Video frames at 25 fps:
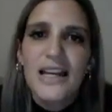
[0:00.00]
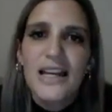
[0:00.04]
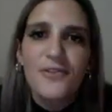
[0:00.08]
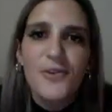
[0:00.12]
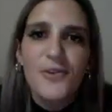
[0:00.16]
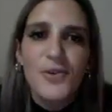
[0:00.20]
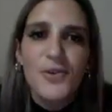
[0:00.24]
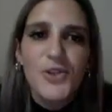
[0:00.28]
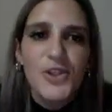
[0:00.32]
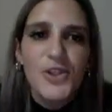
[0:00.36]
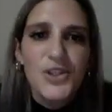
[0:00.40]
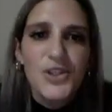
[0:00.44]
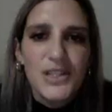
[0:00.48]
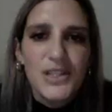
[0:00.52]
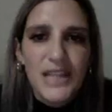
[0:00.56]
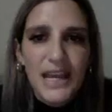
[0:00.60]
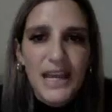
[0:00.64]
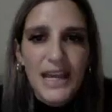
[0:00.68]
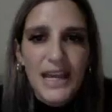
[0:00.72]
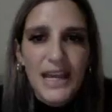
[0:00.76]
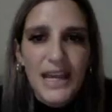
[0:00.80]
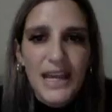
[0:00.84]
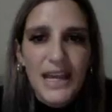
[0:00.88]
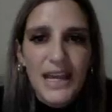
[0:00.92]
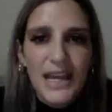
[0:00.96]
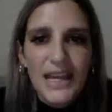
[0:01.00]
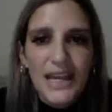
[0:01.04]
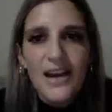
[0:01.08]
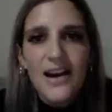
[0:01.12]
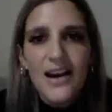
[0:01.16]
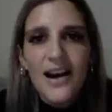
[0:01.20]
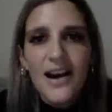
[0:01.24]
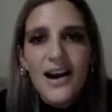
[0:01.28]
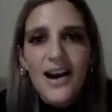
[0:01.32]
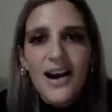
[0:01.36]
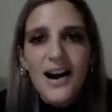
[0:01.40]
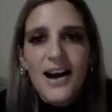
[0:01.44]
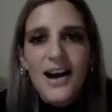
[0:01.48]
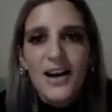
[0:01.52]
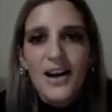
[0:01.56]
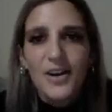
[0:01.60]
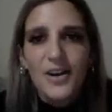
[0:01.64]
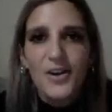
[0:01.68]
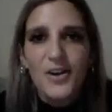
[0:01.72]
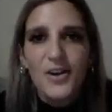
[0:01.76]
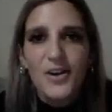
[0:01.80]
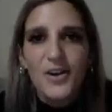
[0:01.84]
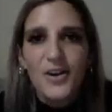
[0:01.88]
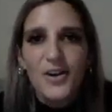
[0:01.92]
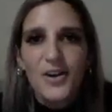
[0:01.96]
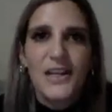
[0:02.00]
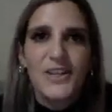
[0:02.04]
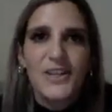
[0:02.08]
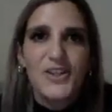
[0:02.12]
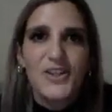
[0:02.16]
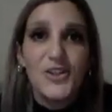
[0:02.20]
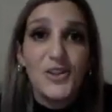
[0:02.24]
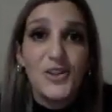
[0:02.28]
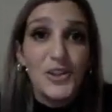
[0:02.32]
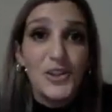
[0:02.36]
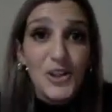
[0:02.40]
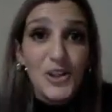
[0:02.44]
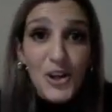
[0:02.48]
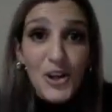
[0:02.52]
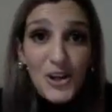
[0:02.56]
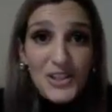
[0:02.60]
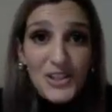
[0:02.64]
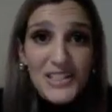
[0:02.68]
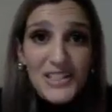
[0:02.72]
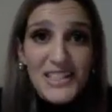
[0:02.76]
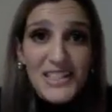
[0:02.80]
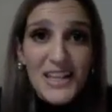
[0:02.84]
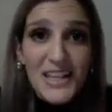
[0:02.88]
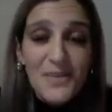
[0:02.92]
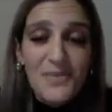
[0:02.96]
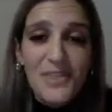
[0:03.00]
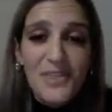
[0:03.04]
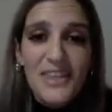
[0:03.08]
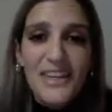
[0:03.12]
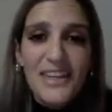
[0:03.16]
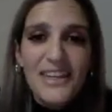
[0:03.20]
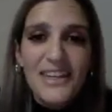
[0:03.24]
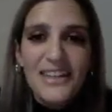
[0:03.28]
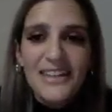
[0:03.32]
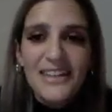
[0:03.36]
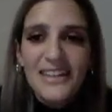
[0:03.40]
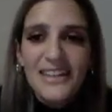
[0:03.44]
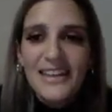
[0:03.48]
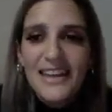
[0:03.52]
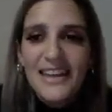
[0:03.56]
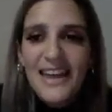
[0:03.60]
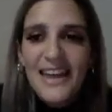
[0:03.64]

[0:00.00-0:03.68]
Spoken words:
for today. I hope that you learned something,